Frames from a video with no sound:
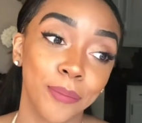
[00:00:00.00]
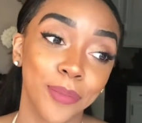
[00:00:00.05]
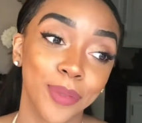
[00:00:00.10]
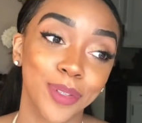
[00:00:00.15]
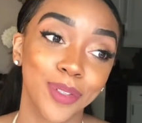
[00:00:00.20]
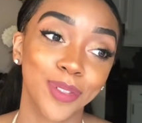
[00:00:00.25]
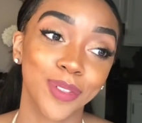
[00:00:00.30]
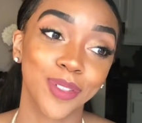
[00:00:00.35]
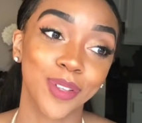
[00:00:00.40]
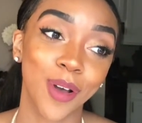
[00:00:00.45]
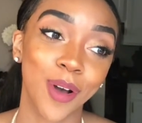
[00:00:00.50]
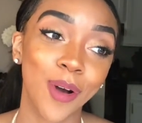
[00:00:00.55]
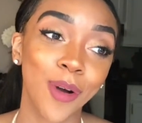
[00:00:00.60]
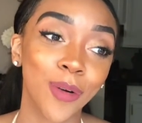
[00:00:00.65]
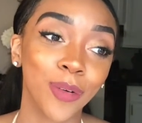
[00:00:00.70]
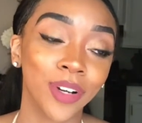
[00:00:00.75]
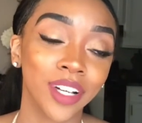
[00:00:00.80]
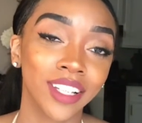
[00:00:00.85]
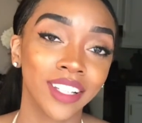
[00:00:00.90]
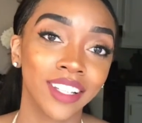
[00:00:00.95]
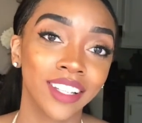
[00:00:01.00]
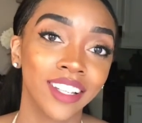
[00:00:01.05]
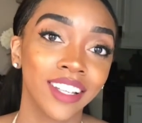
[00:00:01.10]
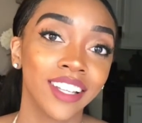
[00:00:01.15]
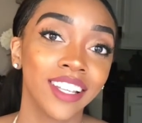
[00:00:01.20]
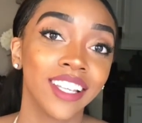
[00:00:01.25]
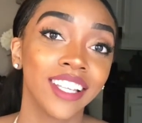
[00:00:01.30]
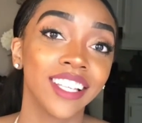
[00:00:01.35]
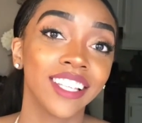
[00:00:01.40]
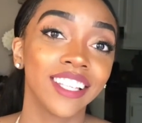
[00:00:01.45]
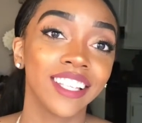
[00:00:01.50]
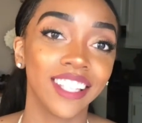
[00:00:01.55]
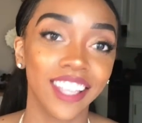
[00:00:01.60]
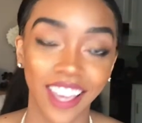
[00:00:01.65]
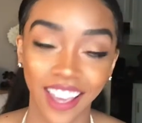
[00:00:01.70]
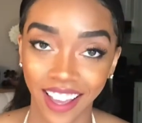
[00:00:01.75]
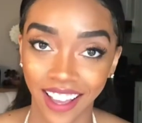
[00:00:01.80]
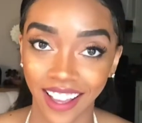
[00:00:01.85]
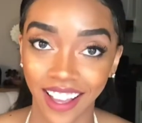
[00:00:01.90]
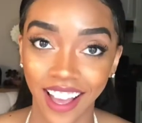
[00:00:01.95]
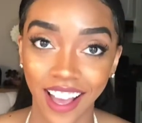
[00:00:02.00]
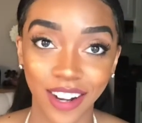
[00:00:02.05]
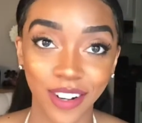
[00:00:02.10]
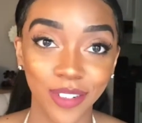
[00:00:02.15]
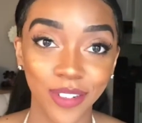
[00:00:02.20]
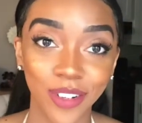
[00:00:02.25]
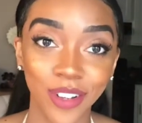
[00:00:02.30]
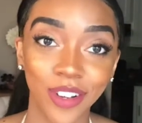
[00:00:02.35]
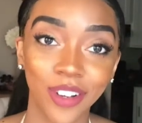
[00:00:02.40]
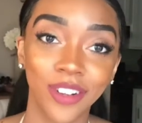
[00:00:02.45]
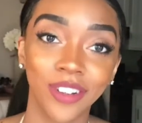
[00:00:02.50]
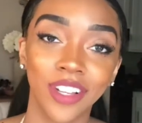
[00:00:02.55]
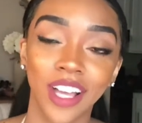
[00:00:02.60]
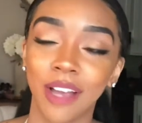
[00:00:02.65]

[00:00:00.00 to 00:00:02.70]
So yeah, I don't know.